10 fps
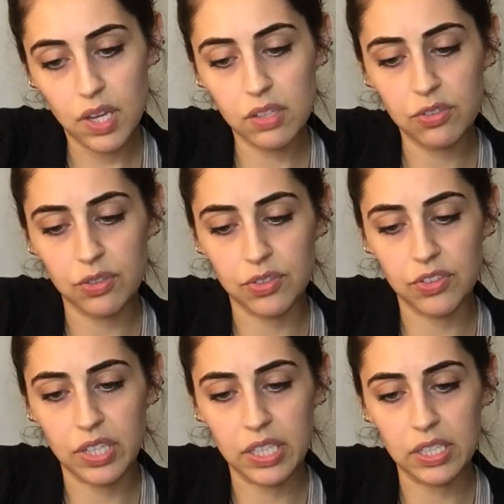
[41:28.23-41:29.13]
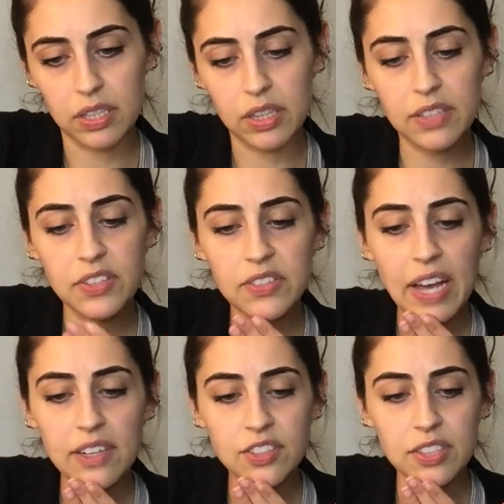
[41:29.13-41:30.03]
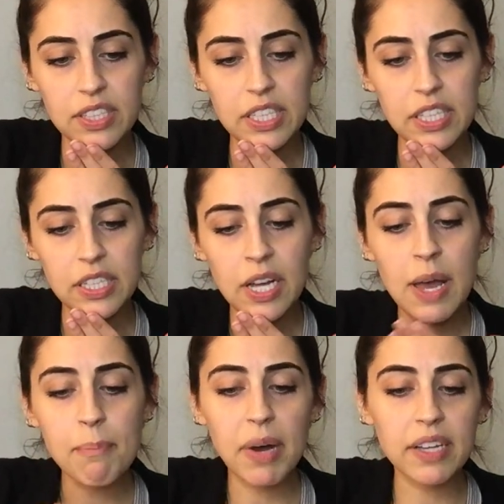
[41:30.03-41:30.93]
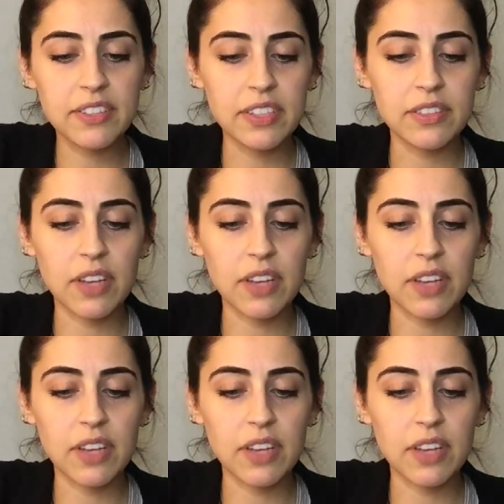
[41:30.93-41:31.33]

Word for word: Interesting. This is actually Pisces.